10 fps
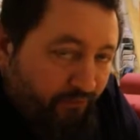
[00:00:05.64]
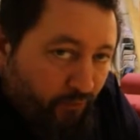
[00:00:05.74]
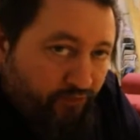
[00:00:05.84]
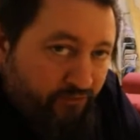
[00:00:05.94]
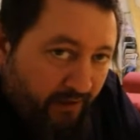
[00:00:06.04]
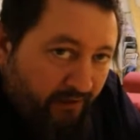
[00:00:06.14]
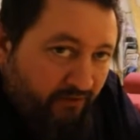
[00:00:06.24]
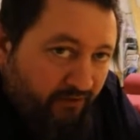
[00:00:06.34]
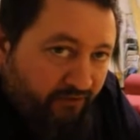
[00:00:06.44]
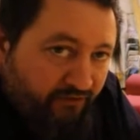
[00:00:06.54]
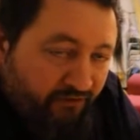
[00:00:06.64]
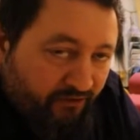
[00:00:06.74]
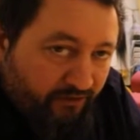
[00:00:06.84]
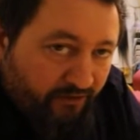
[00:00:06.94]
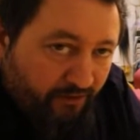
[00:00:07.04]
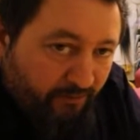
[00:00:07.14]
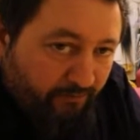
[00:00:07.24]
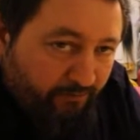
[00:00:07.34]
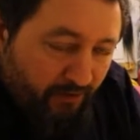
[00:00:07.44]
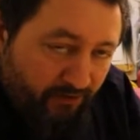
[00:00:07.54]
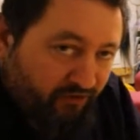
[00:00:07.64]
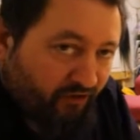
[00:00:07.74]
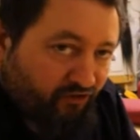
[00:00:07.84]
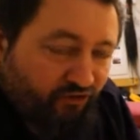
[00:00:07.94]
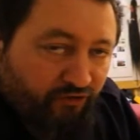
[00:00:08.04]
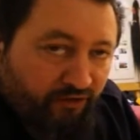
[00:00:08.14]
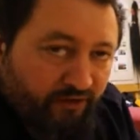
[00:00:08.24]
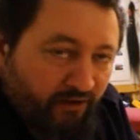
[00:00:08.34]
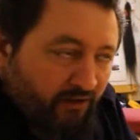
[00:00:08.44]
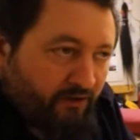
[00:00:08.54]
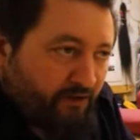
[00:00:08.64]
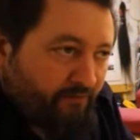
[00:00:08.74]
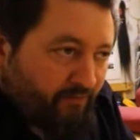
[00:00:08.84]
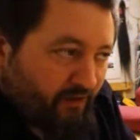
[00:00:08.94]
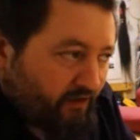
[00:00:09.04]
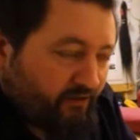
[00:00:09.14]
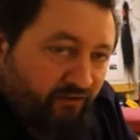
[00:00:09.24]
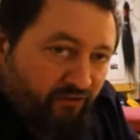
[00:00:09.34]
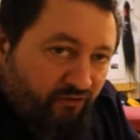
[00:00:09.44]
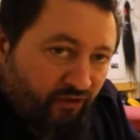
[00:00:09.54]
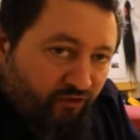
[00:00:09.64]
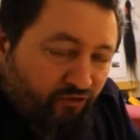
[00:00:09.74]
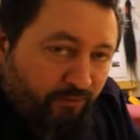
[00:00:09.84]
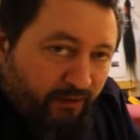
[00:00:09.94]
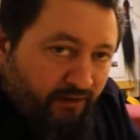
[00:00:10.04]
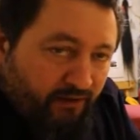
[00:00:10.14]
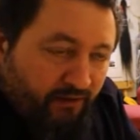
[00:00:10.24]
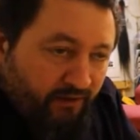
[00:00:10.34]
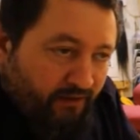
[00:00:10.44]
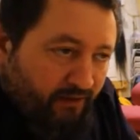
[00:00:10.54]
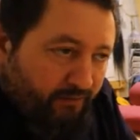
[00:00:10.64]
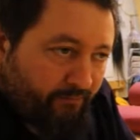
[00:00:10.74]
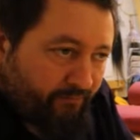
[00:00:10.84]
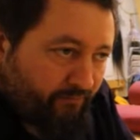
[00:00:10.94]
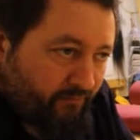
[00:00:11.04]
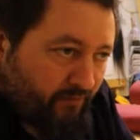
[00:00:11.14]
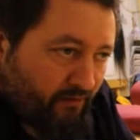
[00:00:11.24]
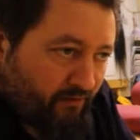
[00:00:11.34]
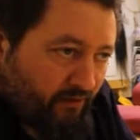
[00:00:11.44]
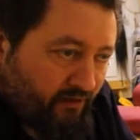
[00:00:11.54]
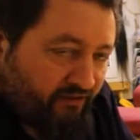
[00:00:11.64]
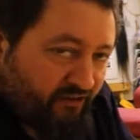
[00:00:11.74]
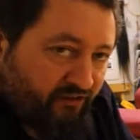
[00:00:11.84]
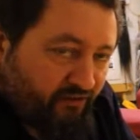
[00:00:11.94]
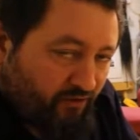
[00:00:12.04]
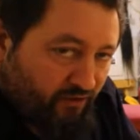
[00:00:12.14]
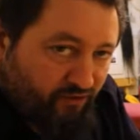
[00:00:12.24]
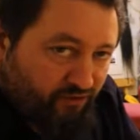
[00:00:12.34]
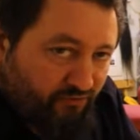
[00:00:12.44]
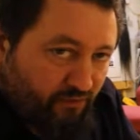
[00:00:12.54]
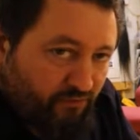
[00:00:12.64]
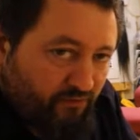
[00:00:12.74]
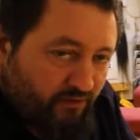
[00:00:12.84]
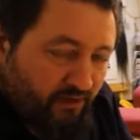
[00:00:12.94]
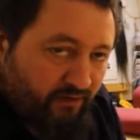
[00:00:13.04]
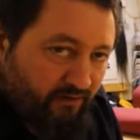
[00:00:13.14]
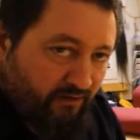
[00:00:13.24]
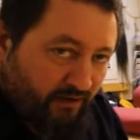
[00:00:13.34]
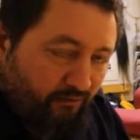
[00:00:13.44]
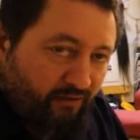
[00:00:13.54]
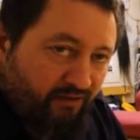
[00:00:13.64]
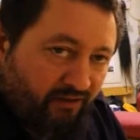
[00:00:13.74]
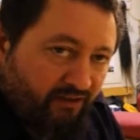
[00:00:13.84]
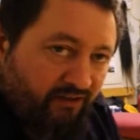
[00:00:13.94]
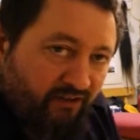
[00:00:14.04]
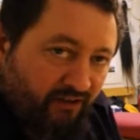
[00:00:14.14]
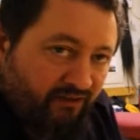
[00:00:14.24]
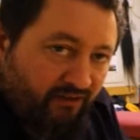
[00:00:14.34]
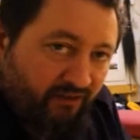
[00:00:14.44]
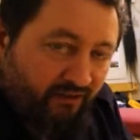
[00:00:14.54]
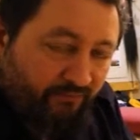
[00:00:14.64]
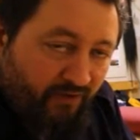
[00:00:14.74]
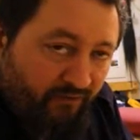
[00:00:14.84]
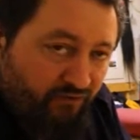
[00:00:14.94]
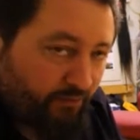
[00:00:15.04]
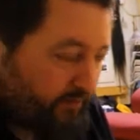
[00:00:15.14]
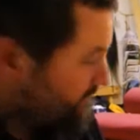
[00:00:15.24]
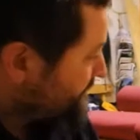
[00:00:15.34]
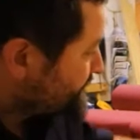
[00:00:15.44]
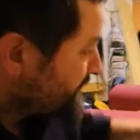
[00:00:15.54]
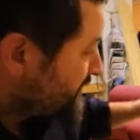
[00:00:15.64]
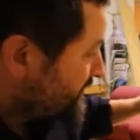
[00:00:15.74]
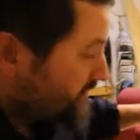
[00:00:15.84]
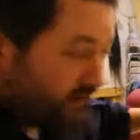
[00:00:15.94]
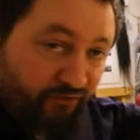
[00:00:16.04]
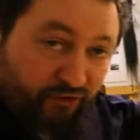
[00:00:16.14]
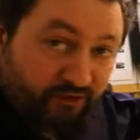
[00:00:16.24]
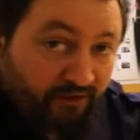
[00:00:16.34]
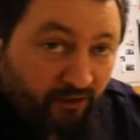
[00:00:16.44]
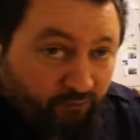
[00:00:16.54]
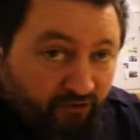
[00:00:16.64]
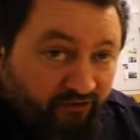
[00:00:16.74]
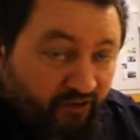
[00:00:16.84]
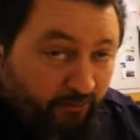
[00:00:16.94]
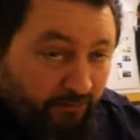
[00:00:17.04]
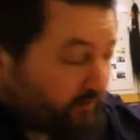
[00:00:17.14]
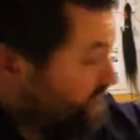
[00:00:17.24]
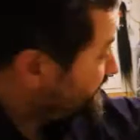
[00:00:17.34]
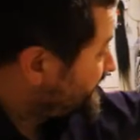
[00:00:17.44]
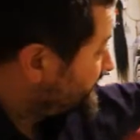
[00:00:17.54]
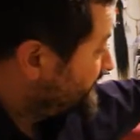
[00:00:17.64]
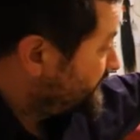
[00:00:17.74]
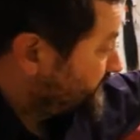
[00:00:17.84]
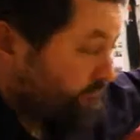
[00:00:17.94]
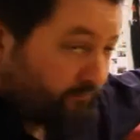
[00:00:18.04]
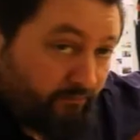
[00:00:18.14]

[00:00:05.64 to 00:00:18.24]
first panel is being stitched together, and just to make a test or a control that everything is as it have to be, I have to clean out the table and take the